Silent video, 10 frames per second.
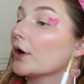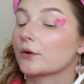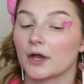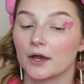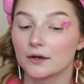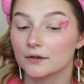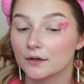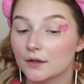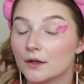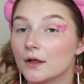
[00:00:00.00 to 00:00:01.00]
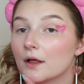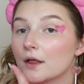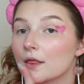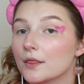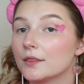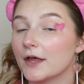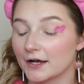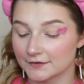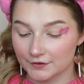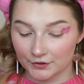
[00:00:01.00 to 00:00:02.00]
Okay,
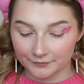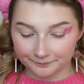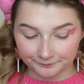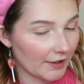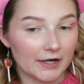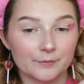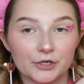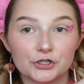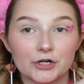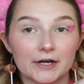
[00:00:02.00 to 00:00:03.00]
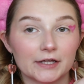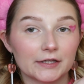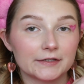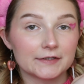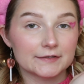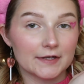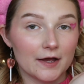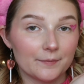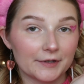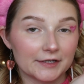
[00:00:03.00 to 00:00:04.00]
that's good. Then I'm gonna try and clean this
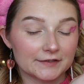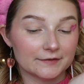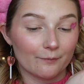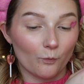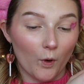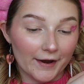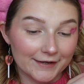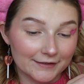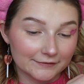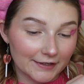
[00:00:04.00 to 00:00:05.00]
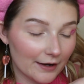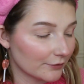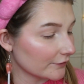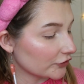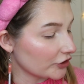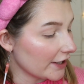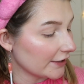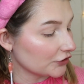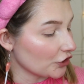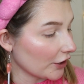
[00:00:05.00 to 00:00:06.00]
up and get some white out of the
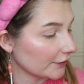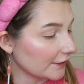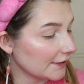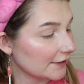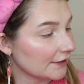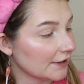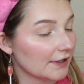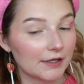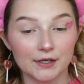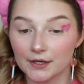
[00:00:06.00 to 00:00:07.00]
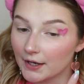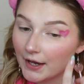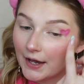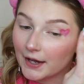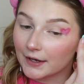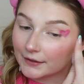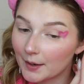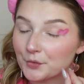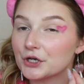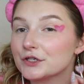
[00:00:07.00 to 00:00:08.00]
shade Charlie. And
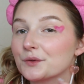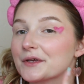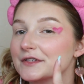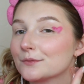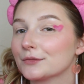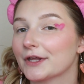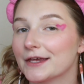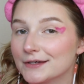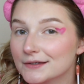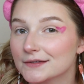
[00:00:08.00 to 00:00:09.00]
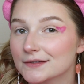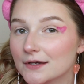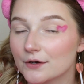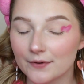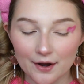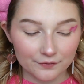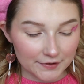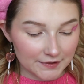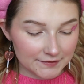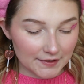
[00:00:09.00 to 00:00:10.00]
I'm gonna do like some lace around
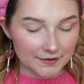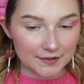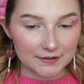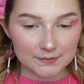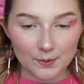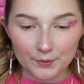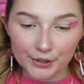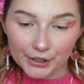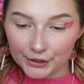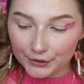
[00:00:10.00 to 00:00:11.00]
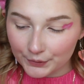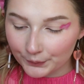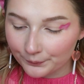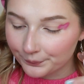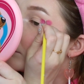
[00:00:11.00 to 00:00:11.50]
this, I think is what we're gonna do.